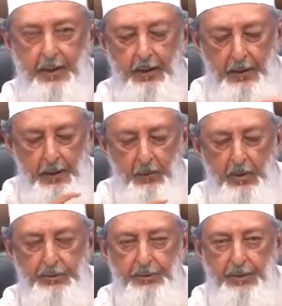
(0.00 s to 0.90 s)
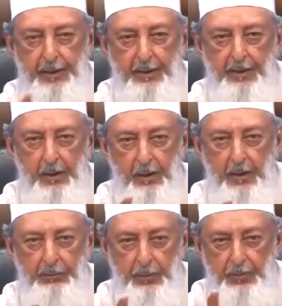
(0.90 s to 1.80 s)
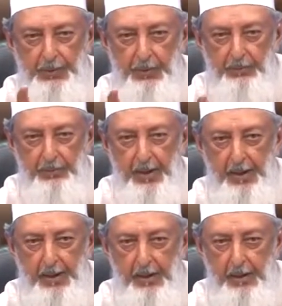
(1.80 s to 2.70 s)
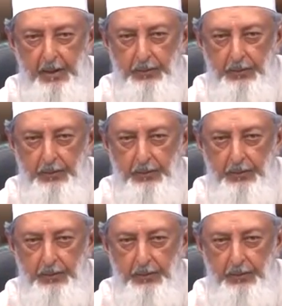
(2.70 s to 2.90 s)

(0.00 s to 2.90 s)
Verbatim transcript: They wanted the Ottoman Empire